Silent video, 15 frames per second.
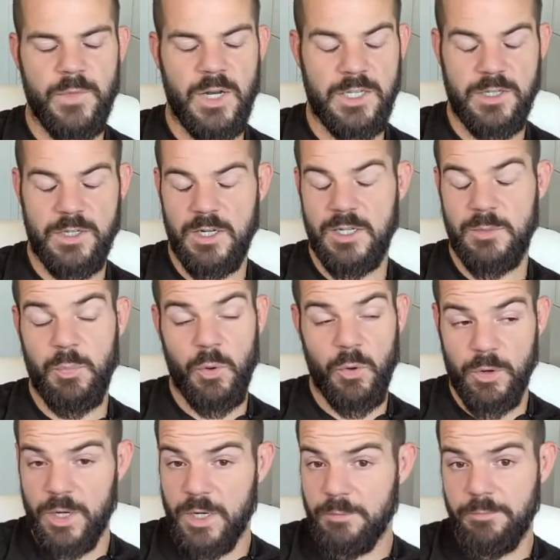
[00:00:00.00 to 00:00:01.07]
that's, it's
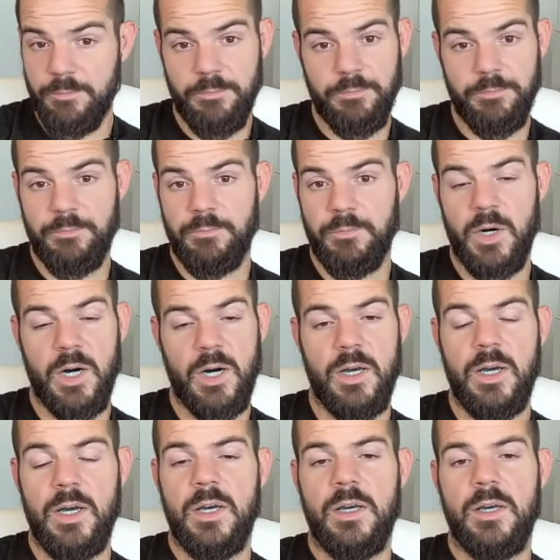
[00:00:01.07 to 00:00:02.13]
boring,
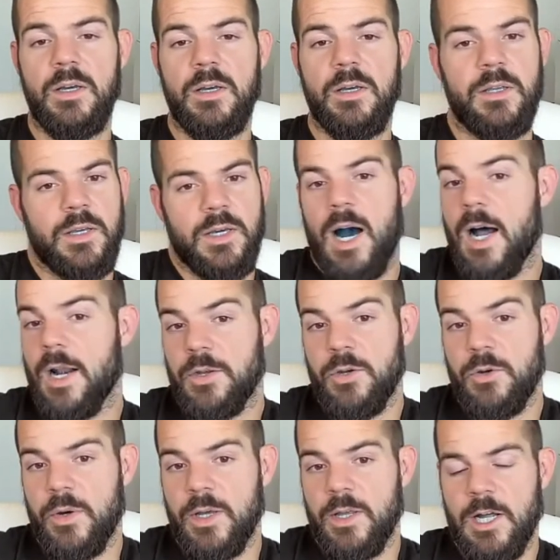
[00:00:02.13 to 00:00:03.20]
but mm-hmm. you got to
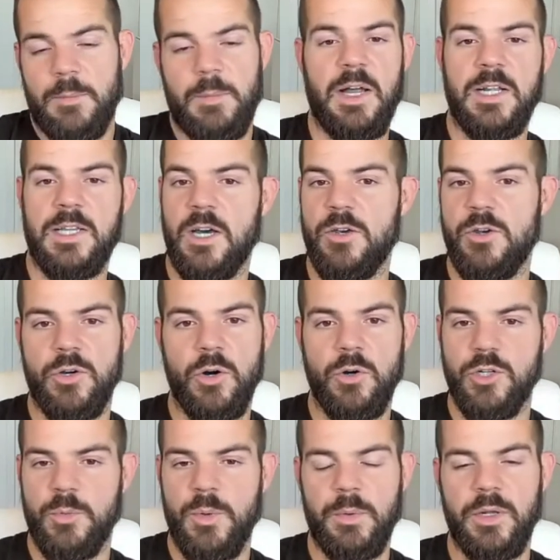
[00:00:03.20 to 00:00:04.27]
do it. I mean, that's how you
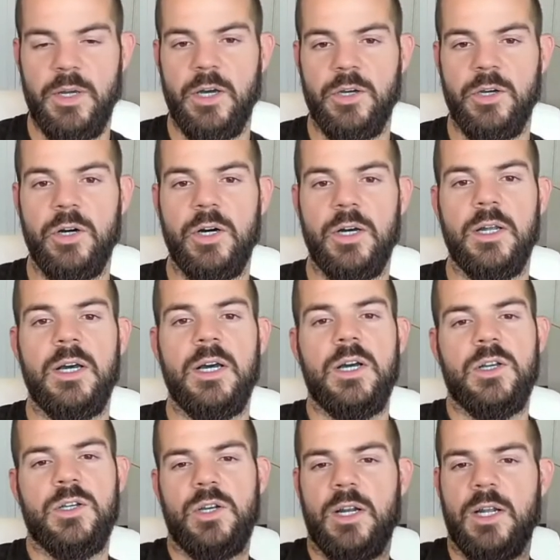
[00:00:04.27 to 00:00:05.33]
coach your people to get good.
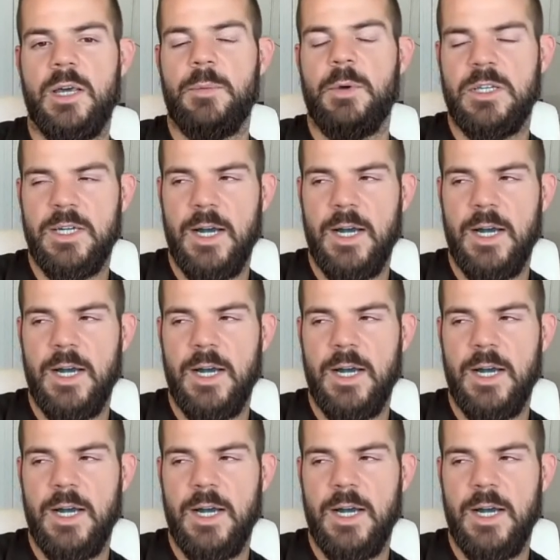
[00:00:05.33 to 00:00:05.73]
So you got to keep